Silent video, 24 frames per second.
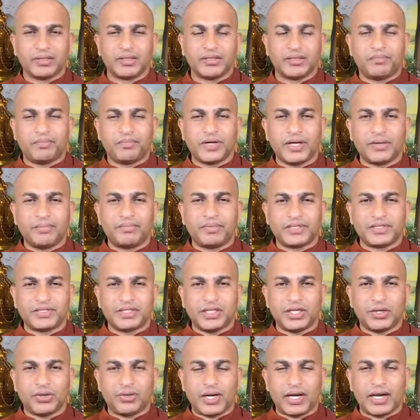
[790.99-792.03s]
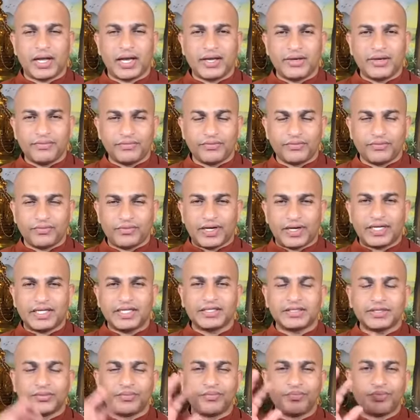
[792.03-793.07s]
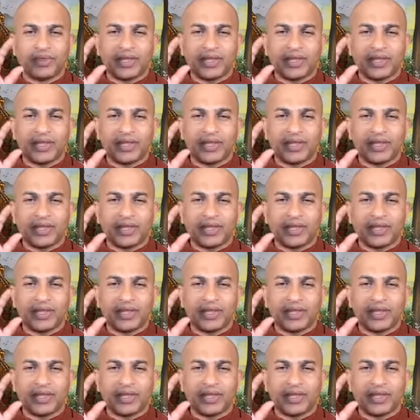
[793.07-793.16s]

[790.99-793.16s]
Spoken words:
the purpose in your life. What is?